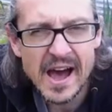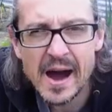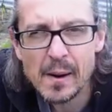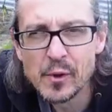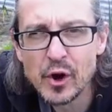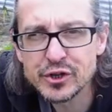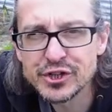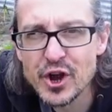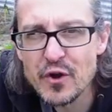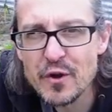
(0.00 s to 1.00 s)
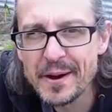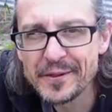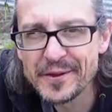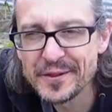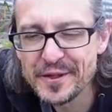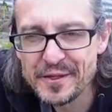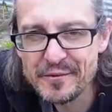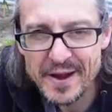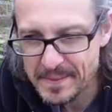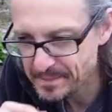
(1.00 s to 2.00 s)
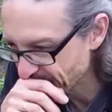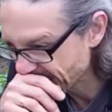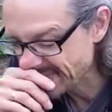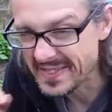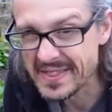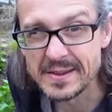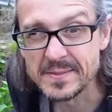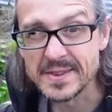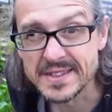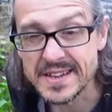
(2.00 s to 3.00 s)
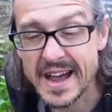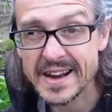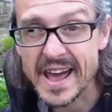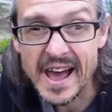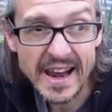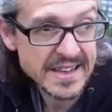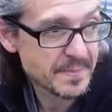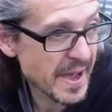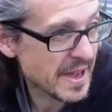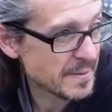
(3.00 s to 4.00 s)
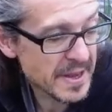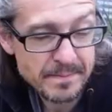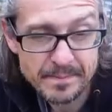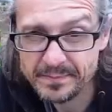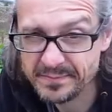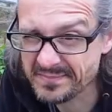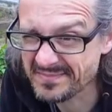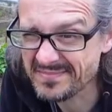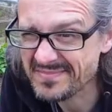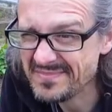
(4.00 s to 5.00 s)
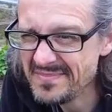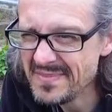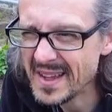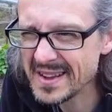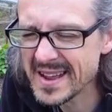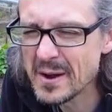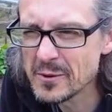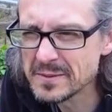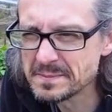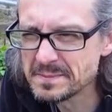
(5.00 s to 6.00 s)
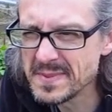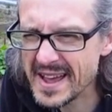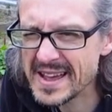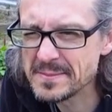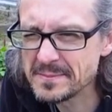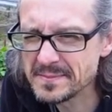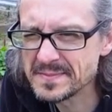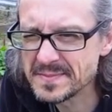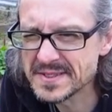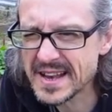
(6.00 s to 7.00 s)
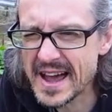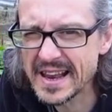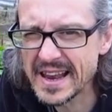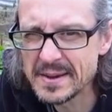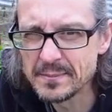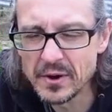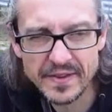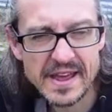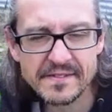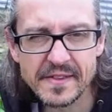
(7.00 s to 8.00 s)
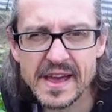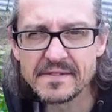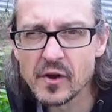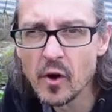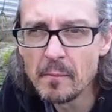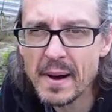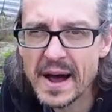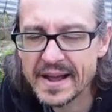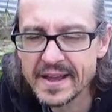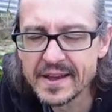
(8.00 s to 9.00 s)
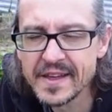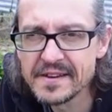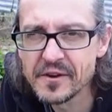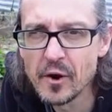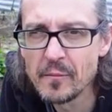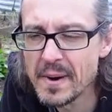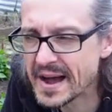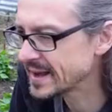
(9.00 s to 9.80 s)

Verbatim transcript: I'm not sure about the other three. The, the second earlies behind me, they were hit slightly, but they've, they've come back. They've come back.